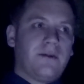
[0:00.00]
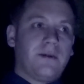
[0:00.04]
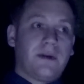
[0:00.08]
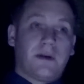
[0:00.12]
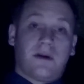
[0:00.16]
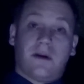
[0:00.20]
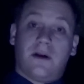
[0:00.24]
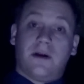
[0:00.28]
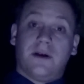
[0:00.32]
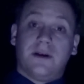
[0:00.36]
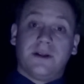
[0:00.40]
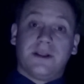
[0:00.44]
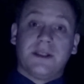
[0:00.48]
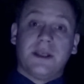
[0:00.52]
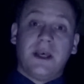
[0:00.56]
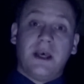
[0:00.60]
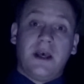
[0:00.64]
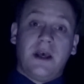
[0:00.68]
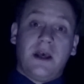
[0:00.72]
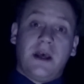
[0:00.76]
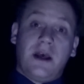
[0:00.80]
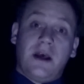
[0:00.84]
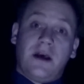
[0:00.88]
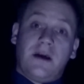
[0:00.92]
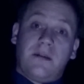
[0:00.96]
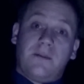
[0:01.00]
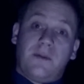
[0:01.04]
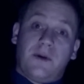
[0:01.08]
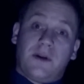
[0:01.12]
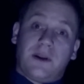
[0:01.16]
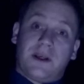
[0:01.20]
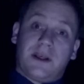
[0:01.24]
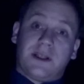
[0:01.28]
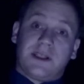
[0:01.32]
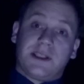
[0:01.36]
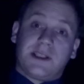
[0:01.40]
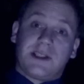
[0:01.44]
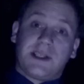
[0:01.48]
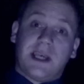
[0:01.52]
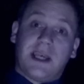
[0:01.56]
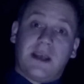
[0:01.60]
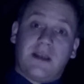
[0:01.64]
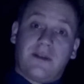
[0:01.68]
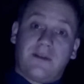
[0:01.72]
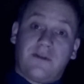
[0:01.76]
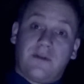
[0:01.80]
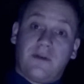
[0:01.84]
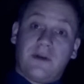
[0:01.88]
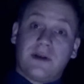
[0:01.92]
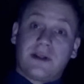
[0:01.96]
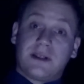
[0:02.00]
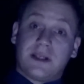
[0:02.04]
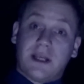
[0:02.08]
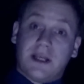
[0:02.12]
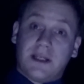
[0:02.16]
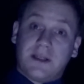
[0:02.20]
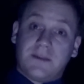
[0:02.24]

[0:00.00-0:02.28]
because putting a stake through it does